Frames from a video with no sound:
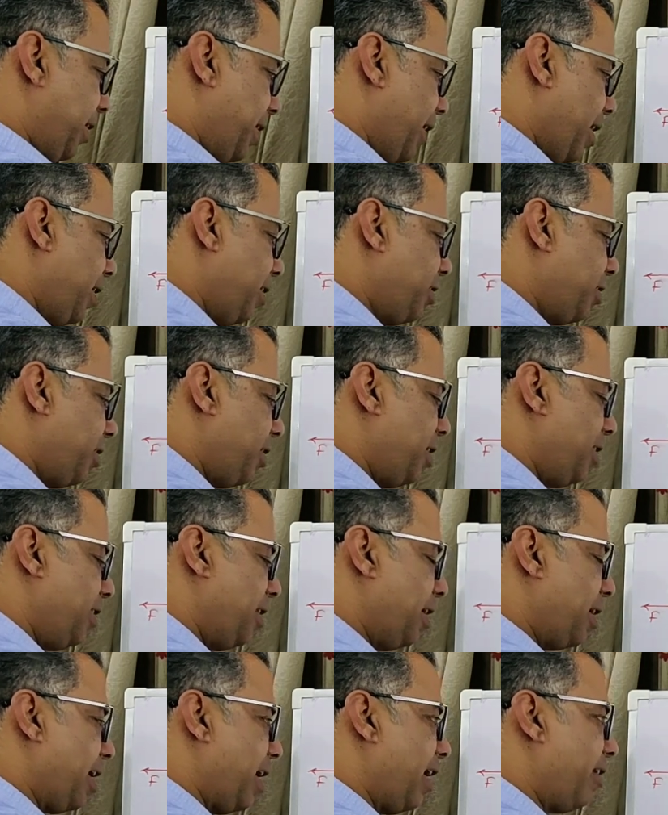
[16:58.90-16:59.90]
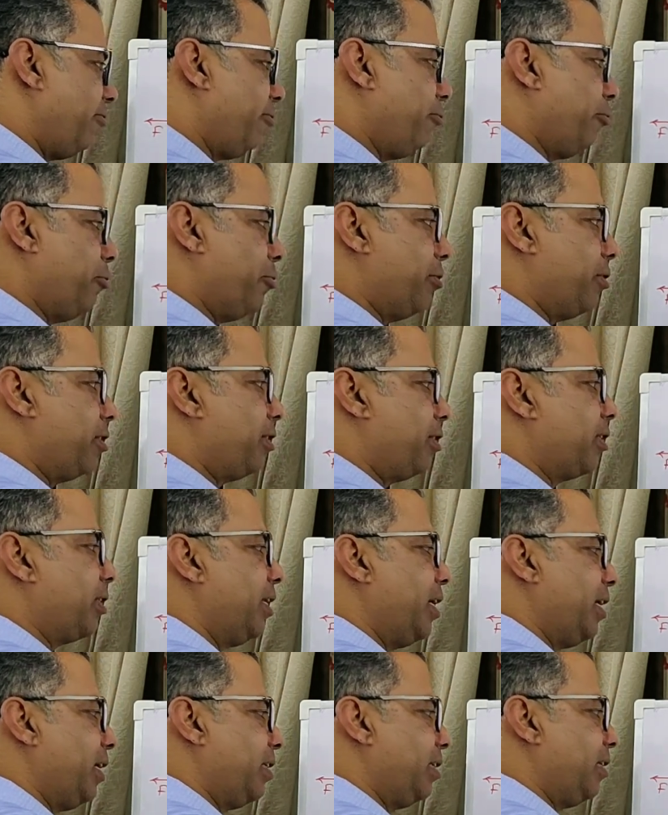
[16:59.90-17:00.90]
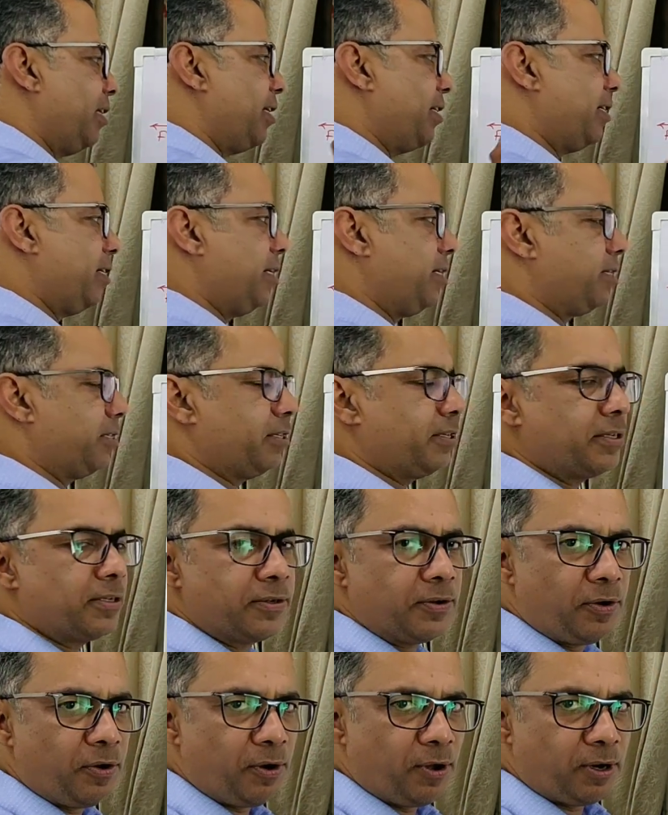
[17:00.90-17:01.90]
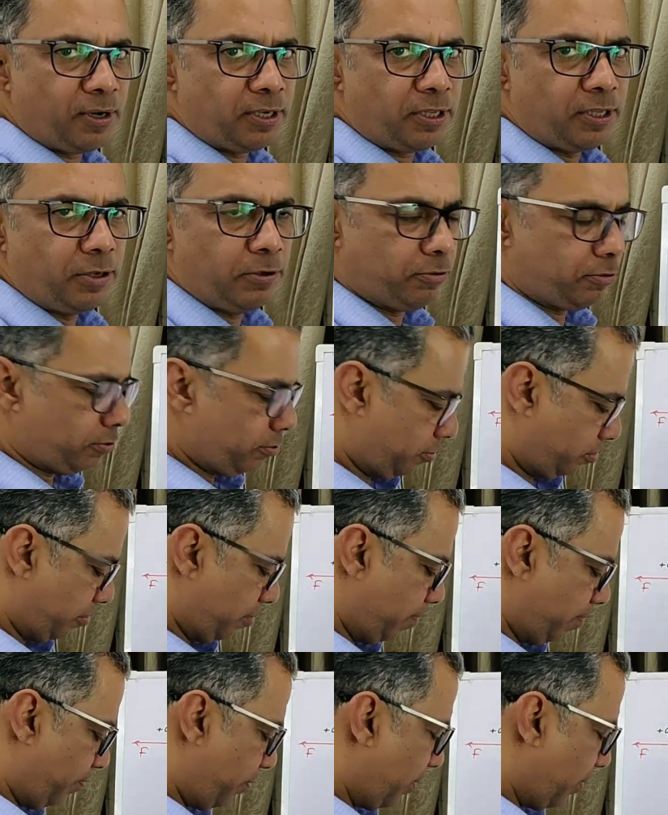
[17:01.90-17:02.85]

reduction in the net force exerted on Q2.